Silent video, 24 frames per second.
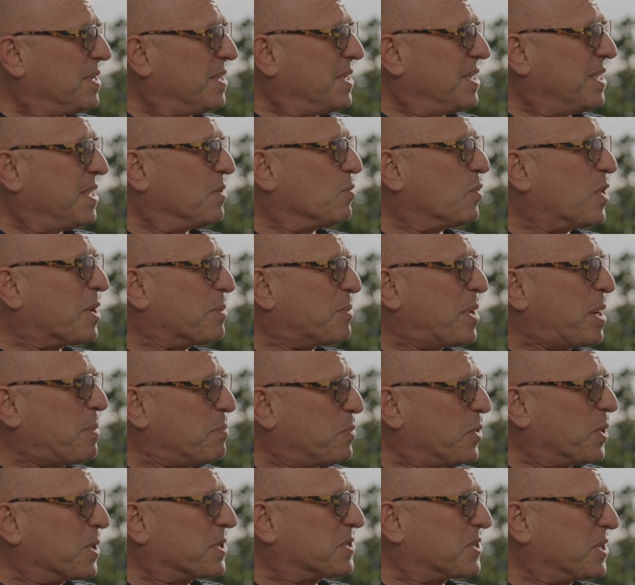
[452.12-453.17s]
In one of my
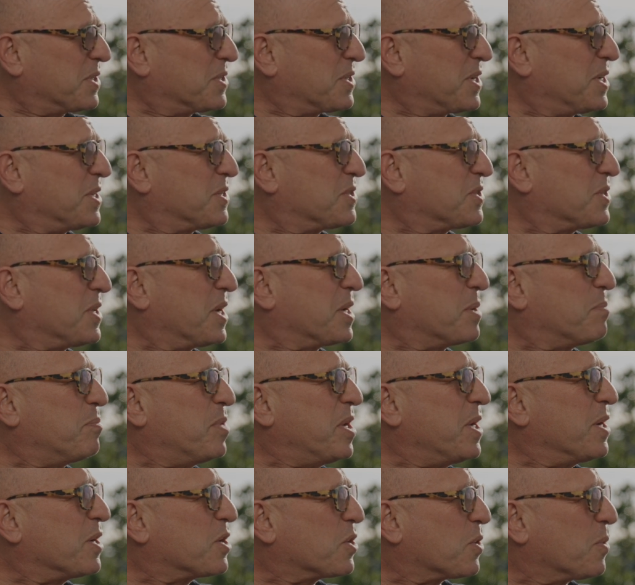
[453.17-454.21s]
books, I said it's like
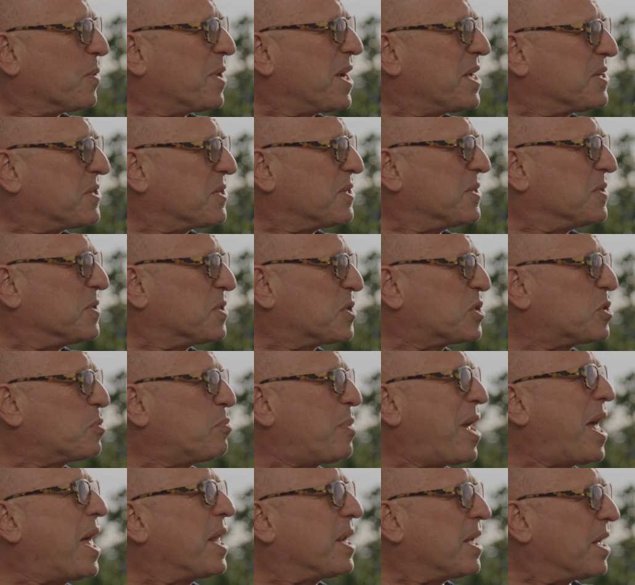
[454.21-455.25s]
being caressed and
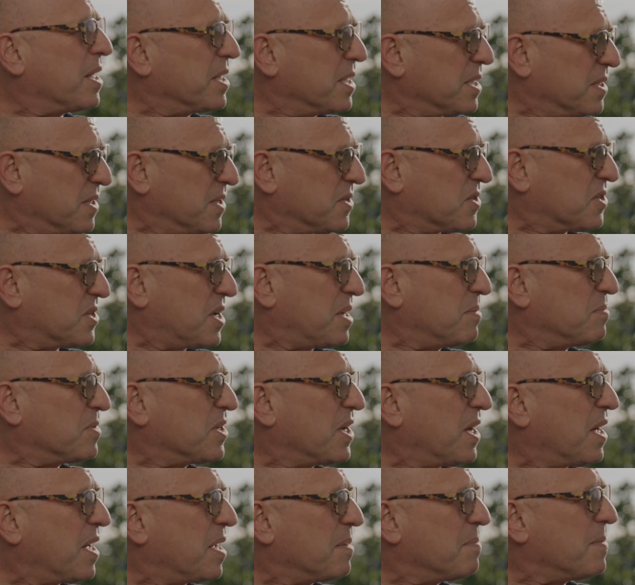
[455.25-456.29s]
spat on at the same
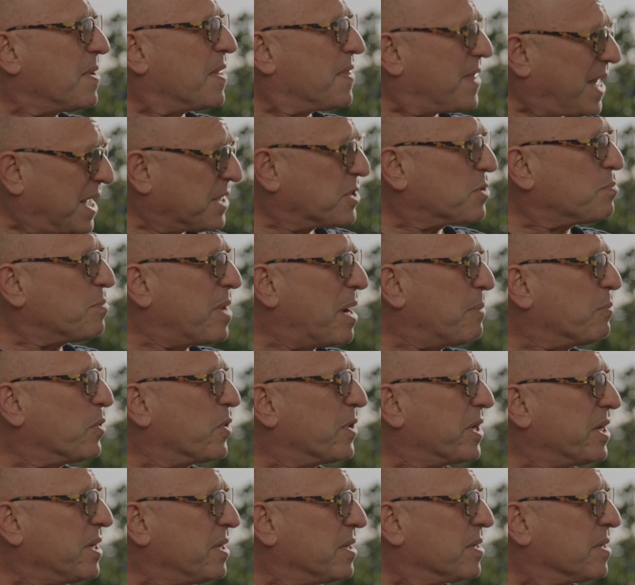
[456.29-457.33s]
time. That's memory.